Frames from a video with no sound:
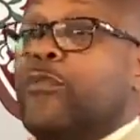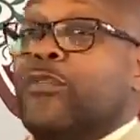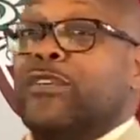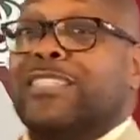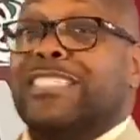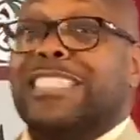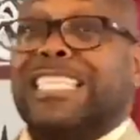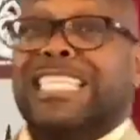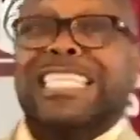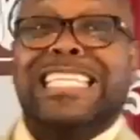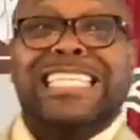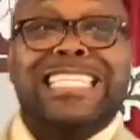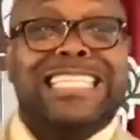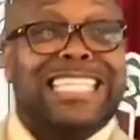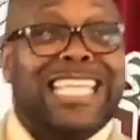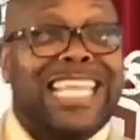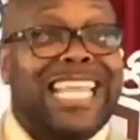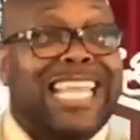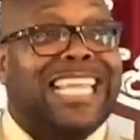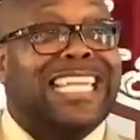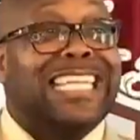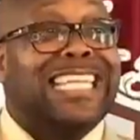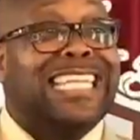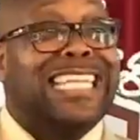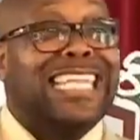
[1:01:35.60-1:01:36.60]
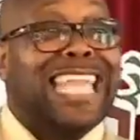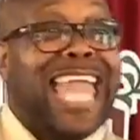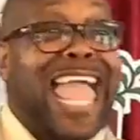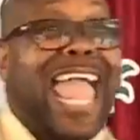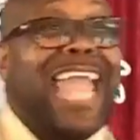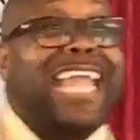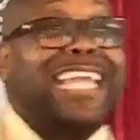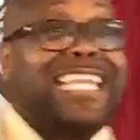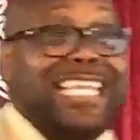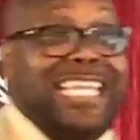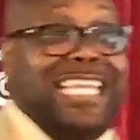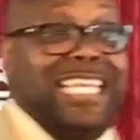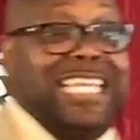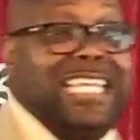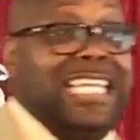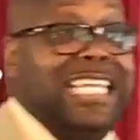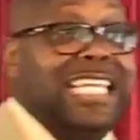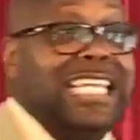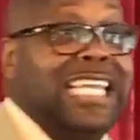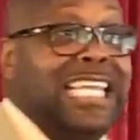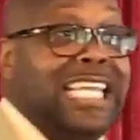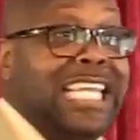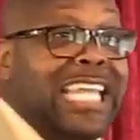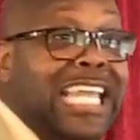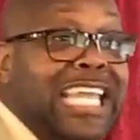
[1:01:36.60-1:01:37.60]
was anything lacking,
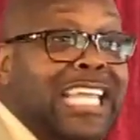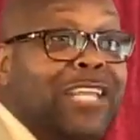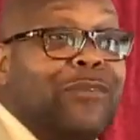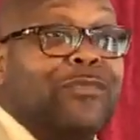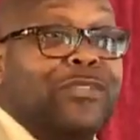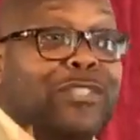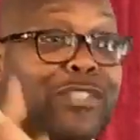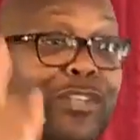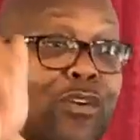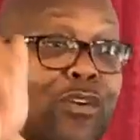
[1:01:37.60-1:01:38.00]
he was